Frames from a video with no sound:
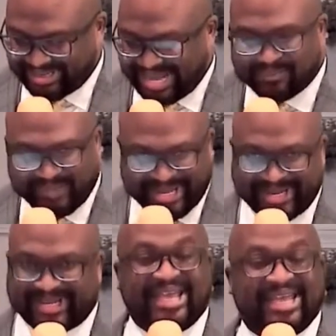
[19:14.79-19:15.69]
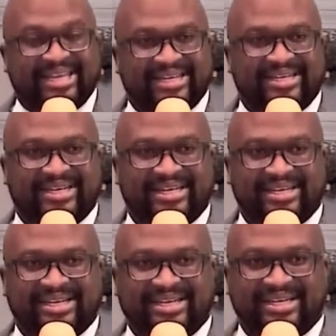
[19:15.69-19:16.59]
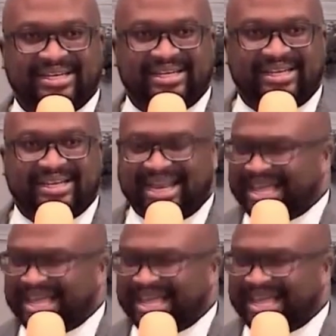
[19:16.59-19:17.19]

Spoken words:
and made it again. And